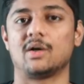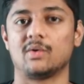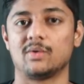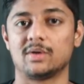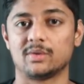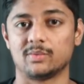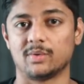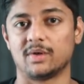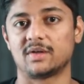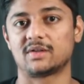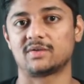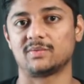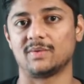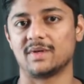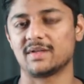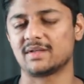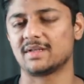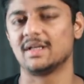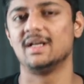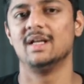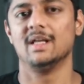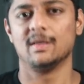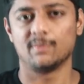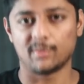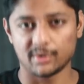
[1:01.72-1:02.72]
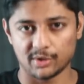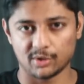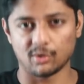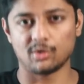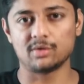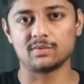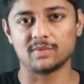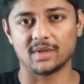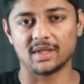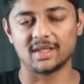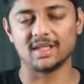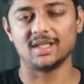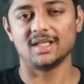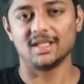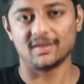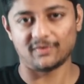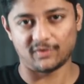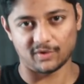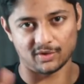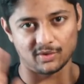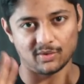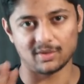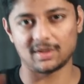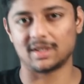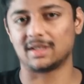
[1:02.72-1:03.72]
how it works once. But don't worry, if
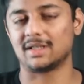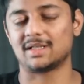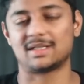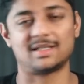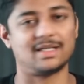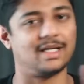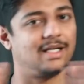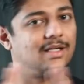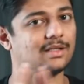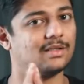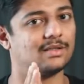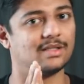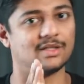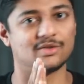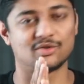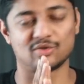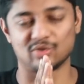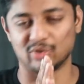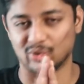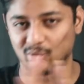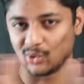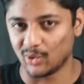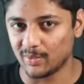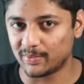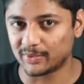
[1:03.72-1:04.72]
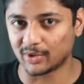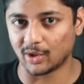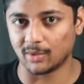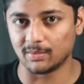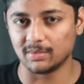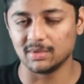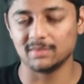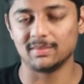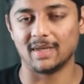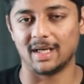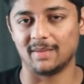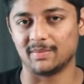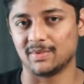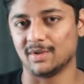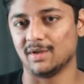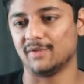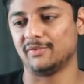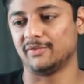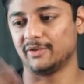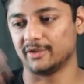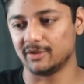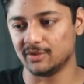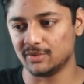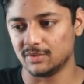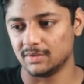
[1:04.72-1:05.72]
you don't understand, there's no problem. I'm here
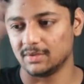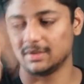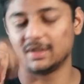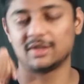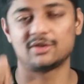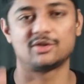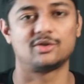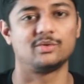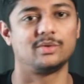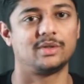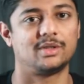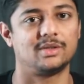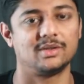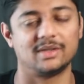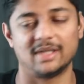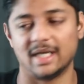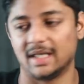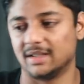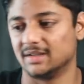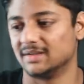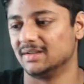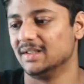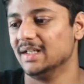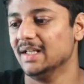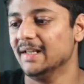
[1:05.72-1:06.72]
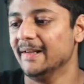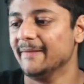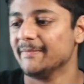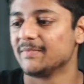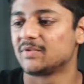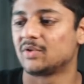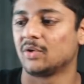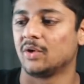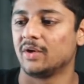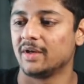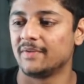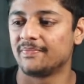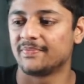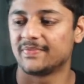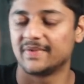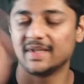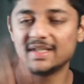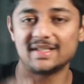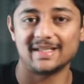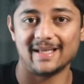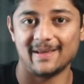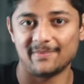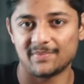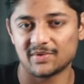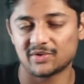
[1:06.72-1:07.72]
for you. Let's do it together. So in
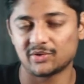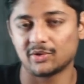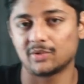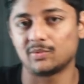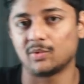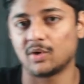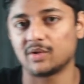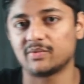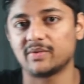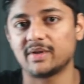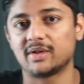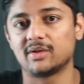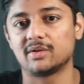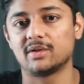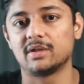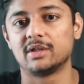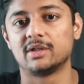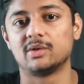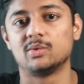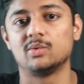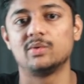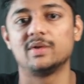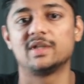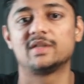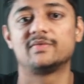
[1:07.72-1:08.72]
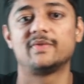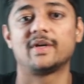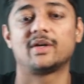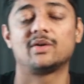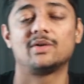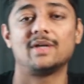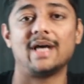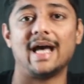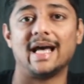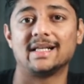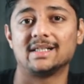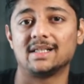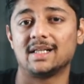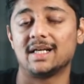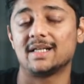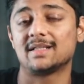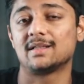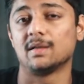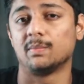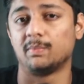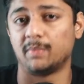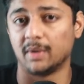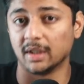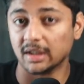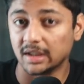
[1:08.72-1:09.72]
this episode, what we're going to do is we're going to analyze
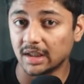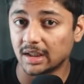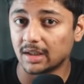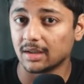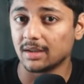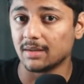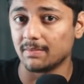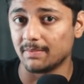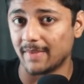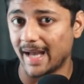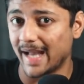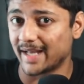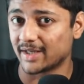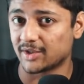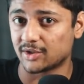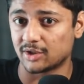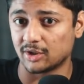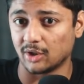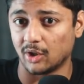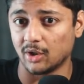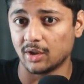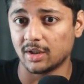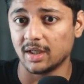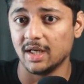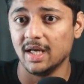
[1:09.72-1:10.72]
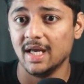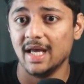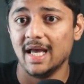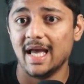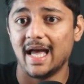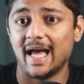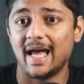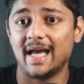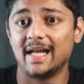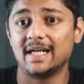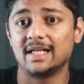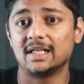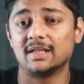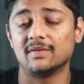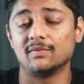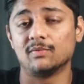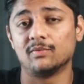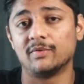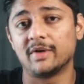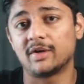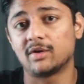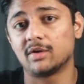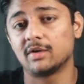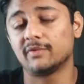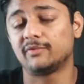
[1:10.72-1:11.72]
a particular bank stock, and
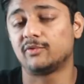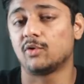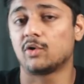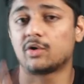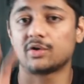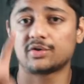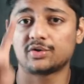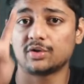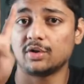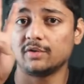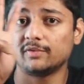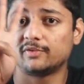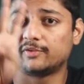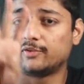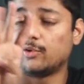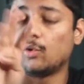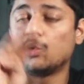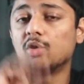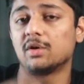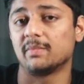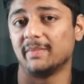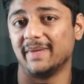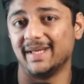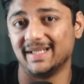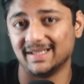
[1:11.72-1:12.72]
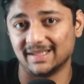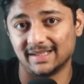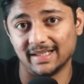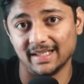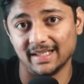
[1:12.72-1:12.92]
we're going to focus on four main